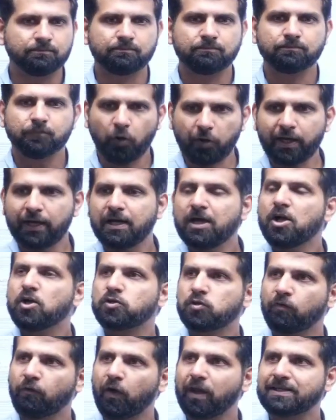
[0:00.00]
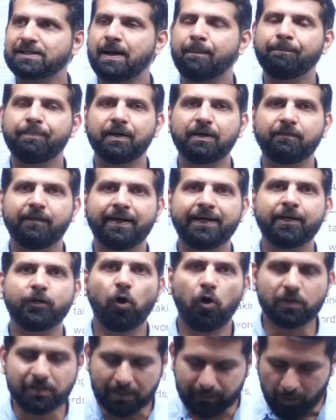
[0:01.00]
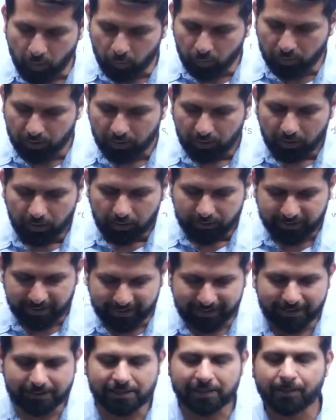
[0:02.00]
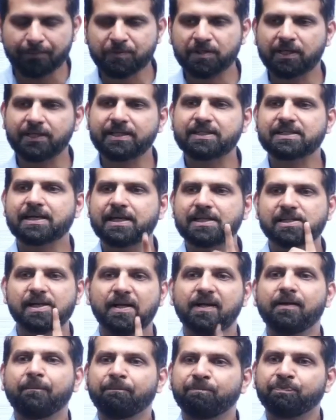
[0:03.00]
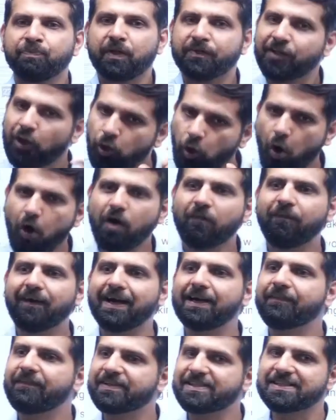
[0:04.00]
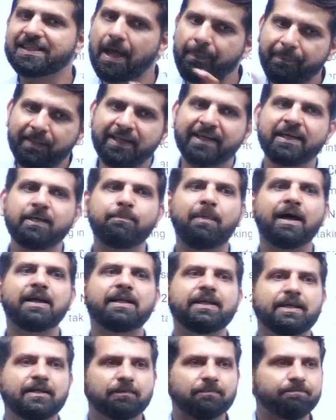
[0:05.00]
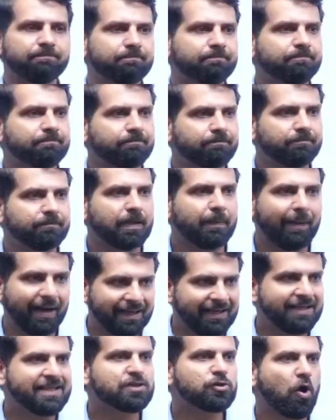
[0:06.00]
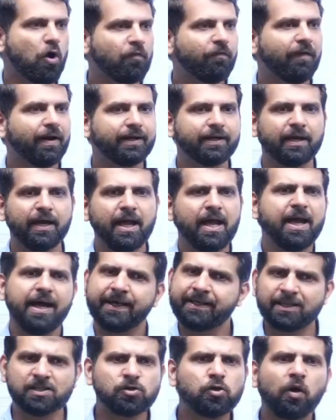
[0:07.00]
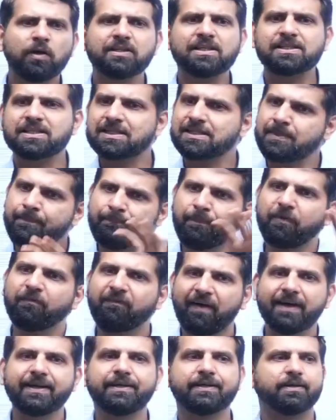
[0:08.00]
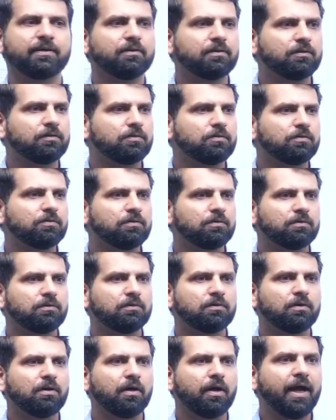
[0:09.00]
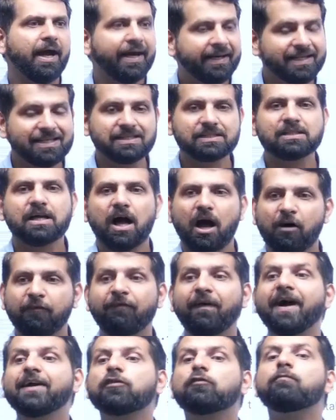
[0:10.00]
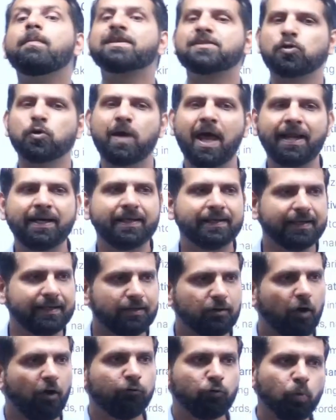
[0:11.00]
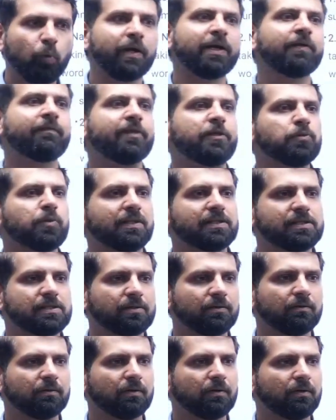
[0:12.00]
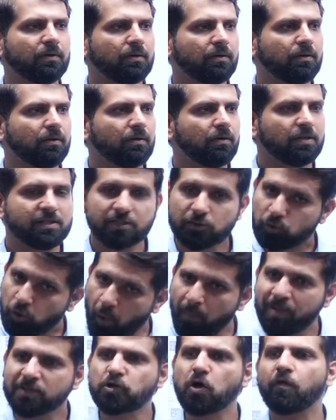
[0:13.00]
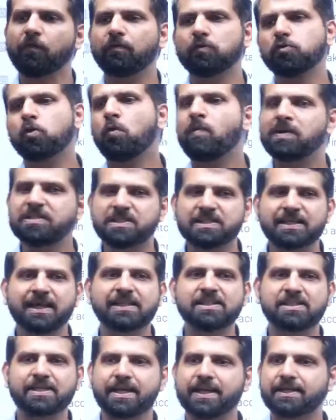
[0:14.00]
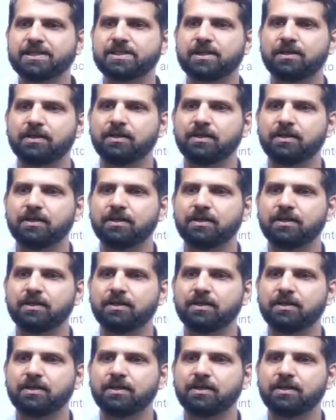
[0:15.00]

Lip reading: Okay, so for example, when he talks about thick description, he says the cockfight which is happening in Bali, the Balinese cockfight, it is not just a simple fight. It is a fight of masculinity of two individuals. So much is at stake.